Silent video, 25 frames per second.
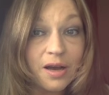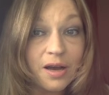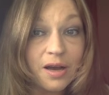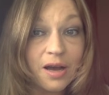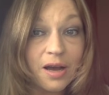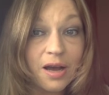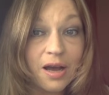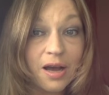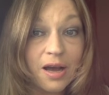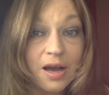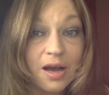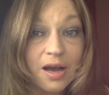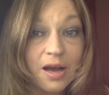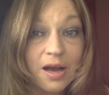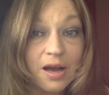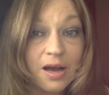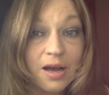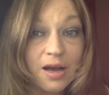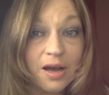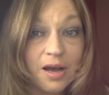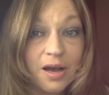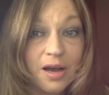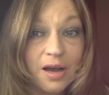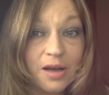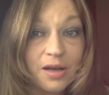uh,
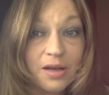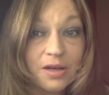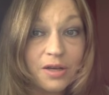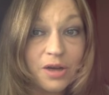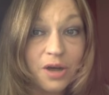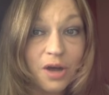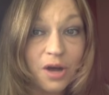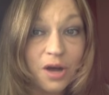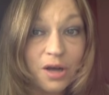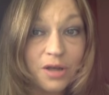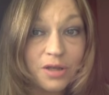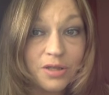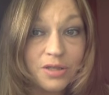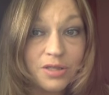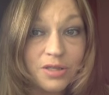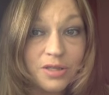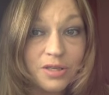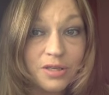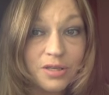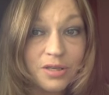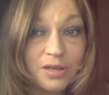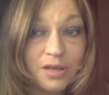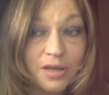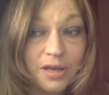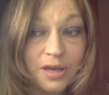calls
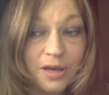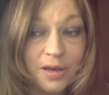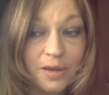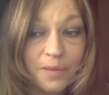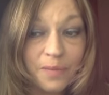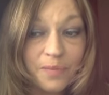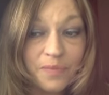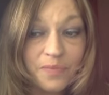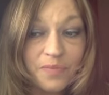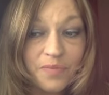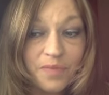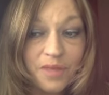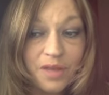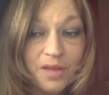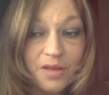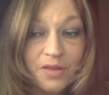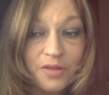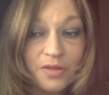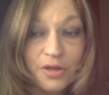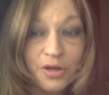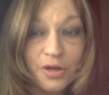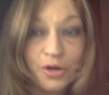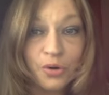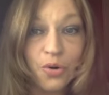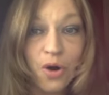um,
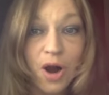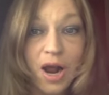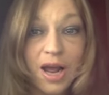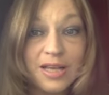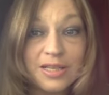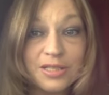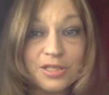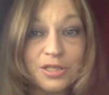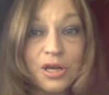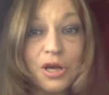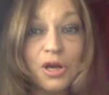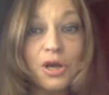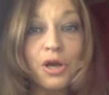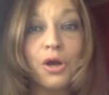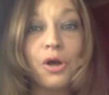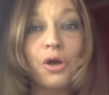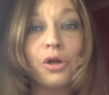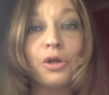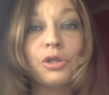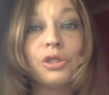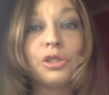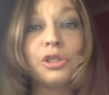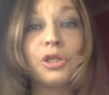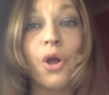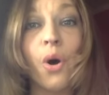the Christ
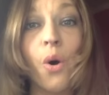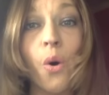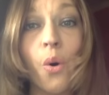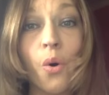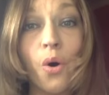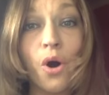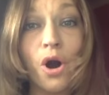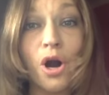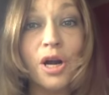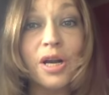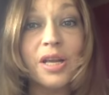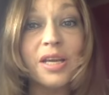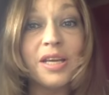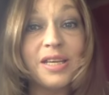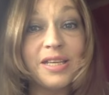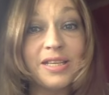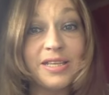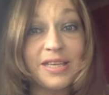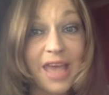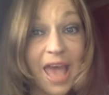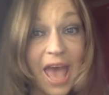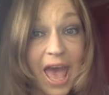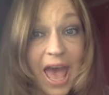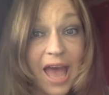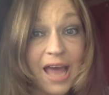Lord,
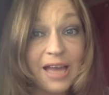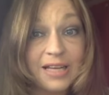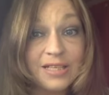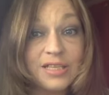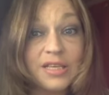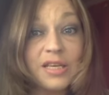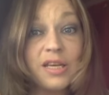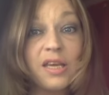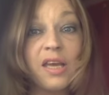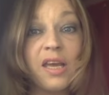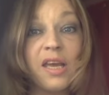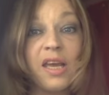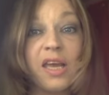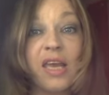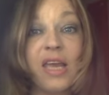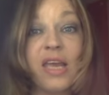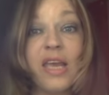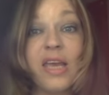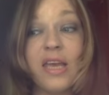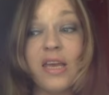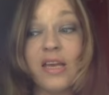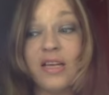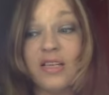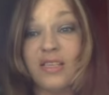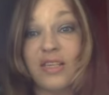yet
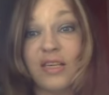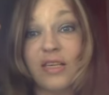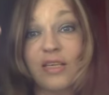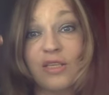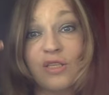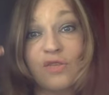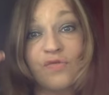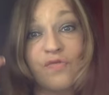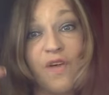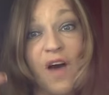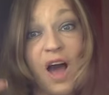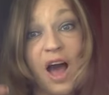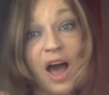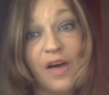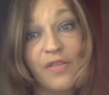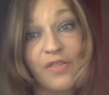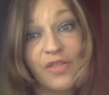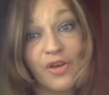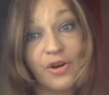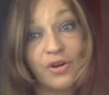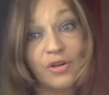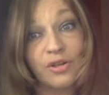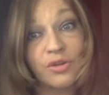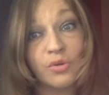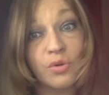He is his
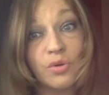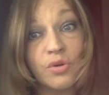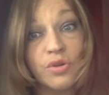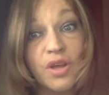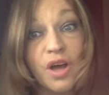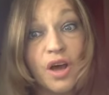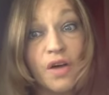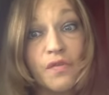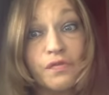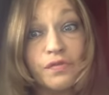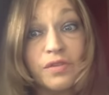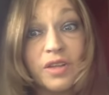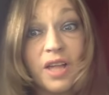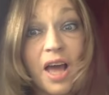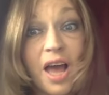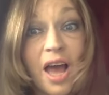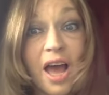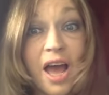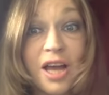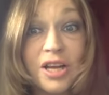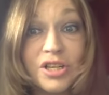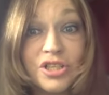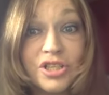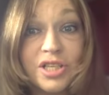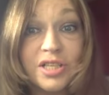father through the
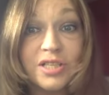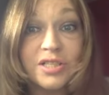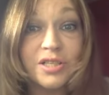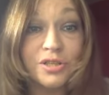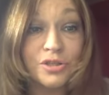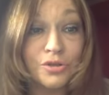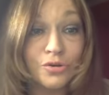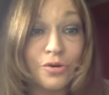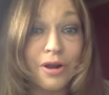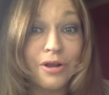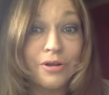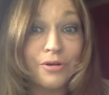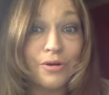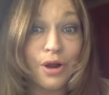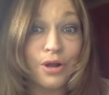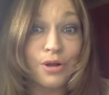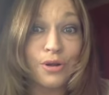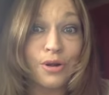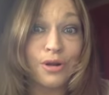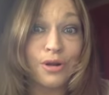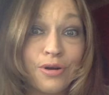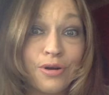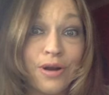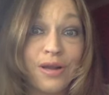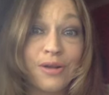flesh. He's his great, great,
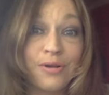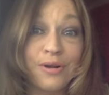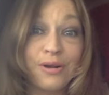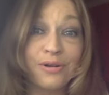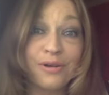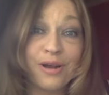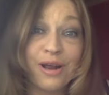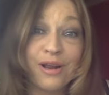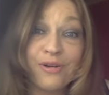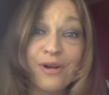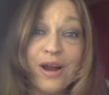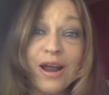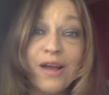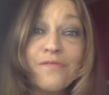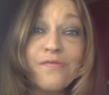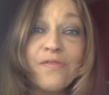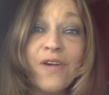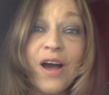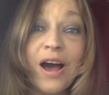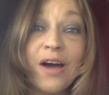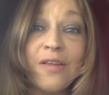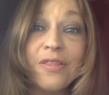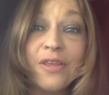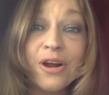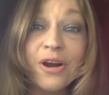great, great, great
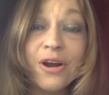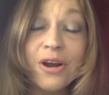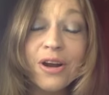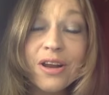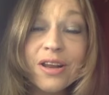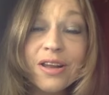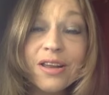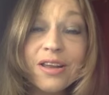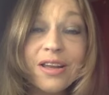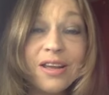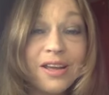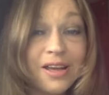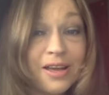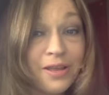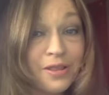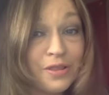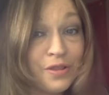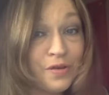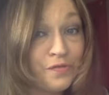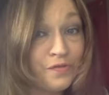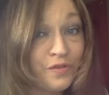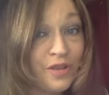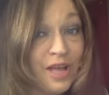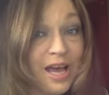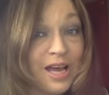grandfather in
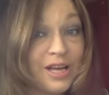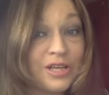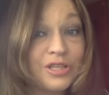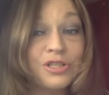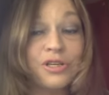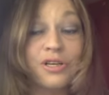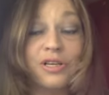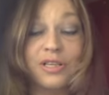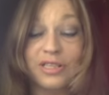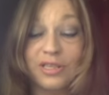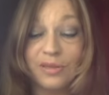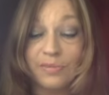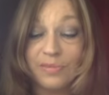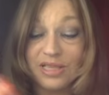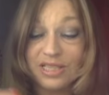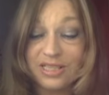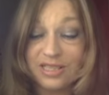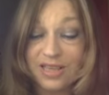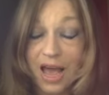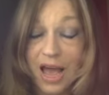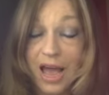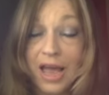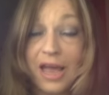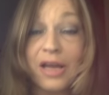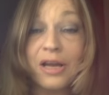the flesh, because the
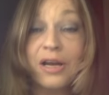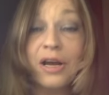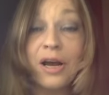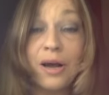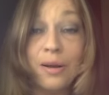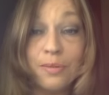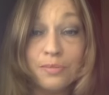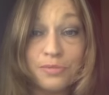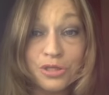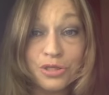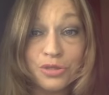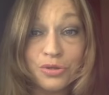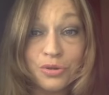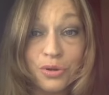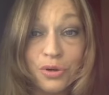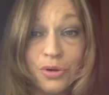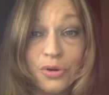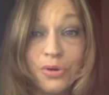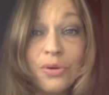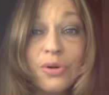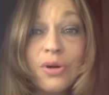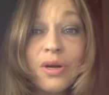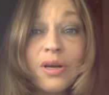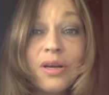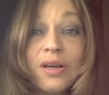Messiah comes
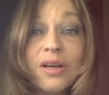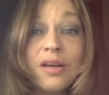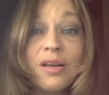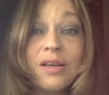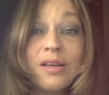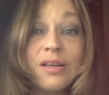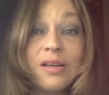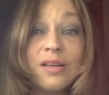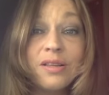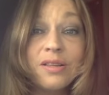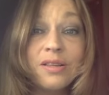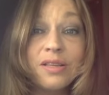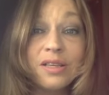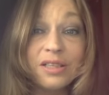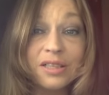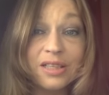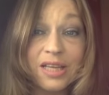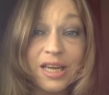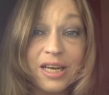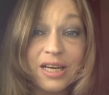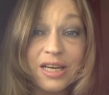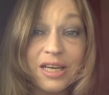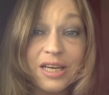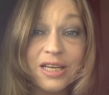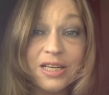through the
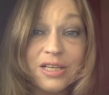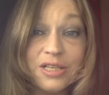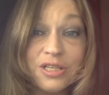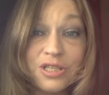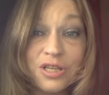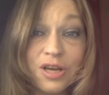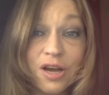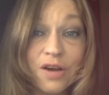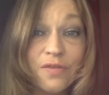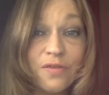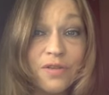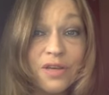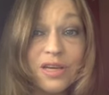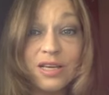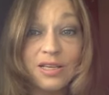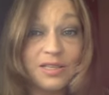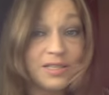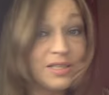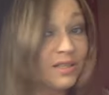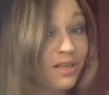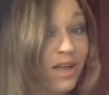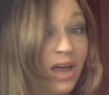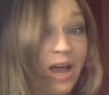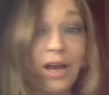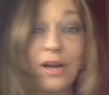lineage of, he's
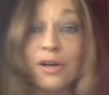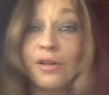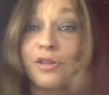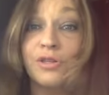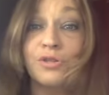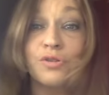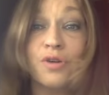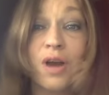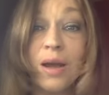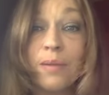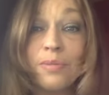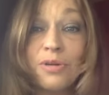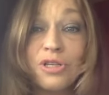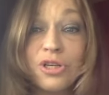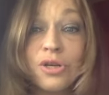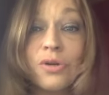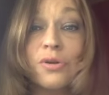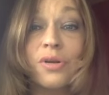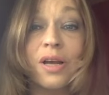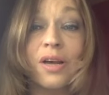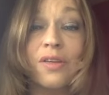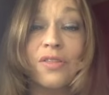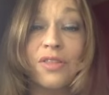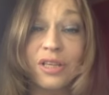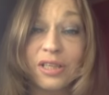the Lion of the tribe of
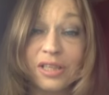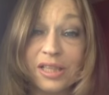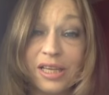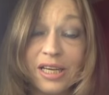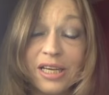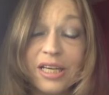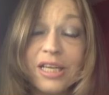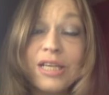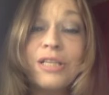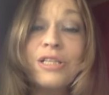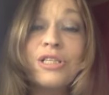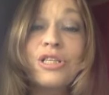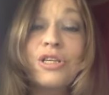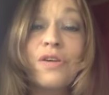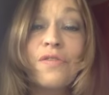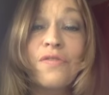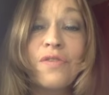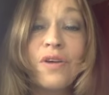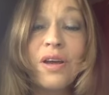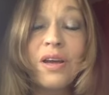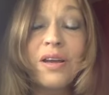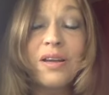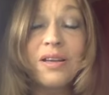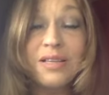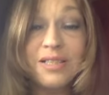Judah, the lineage
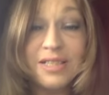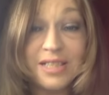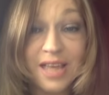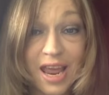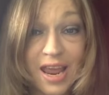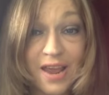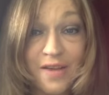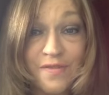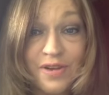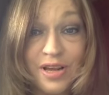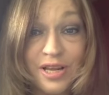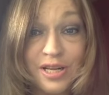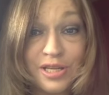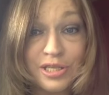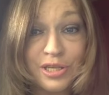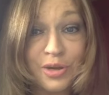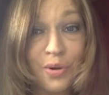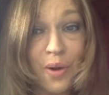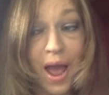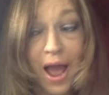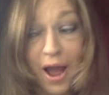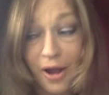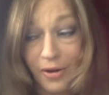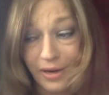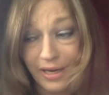of David.
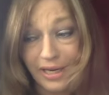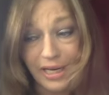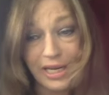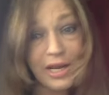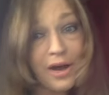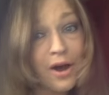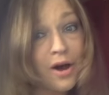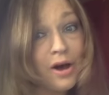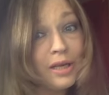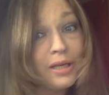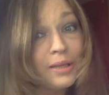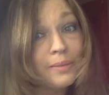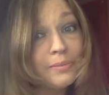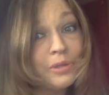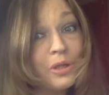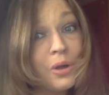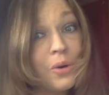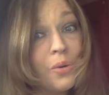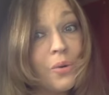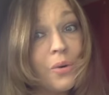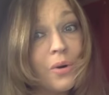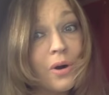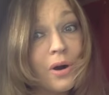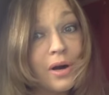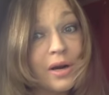So how can he call him
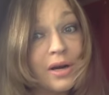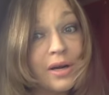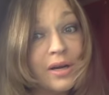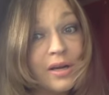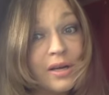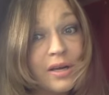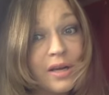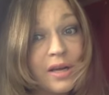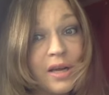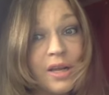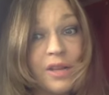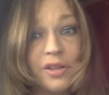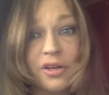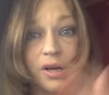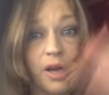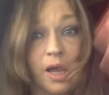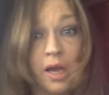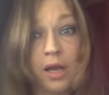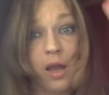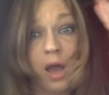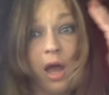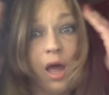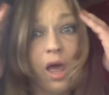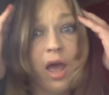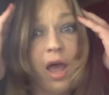Lord? And they're
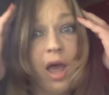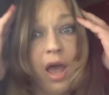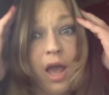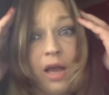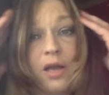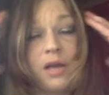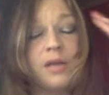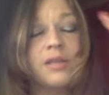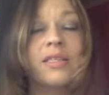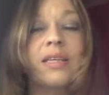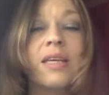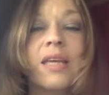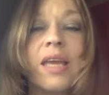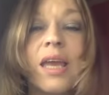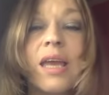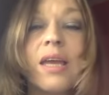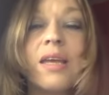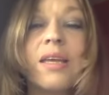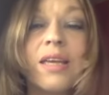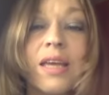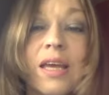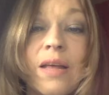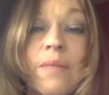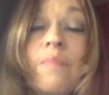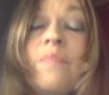like, eh, because he
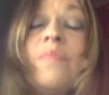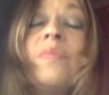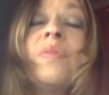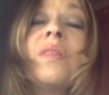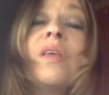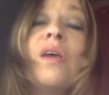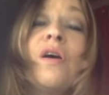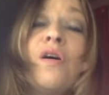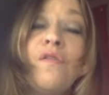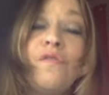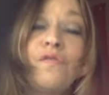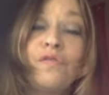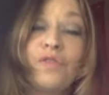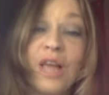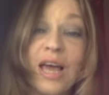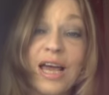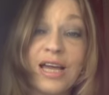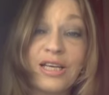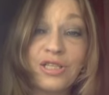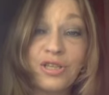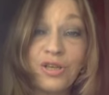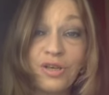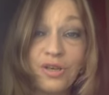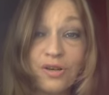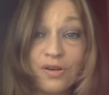can't get
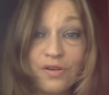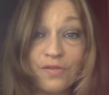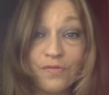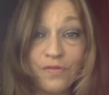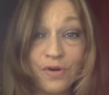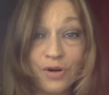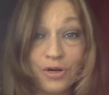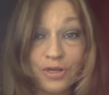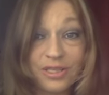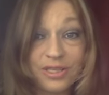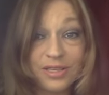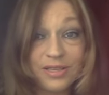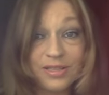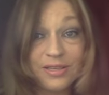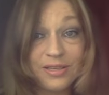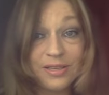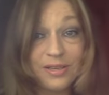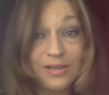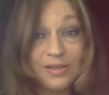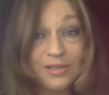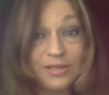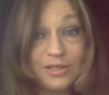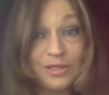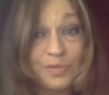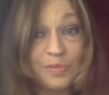flesh versus
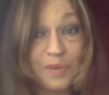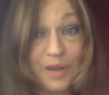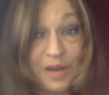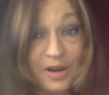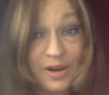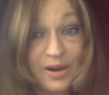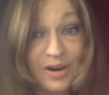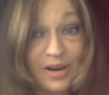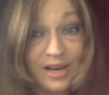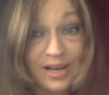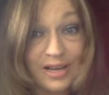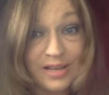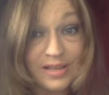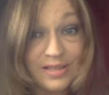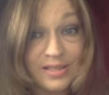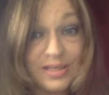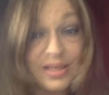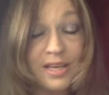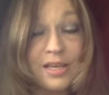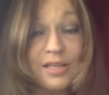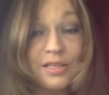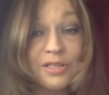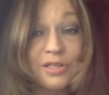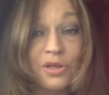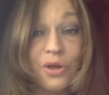spirit.
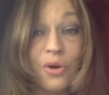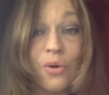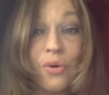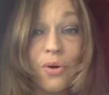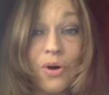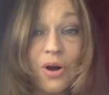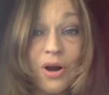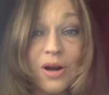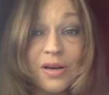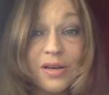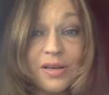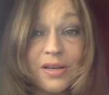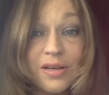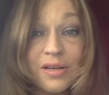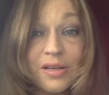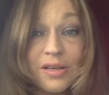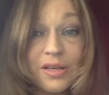See, he's Lord,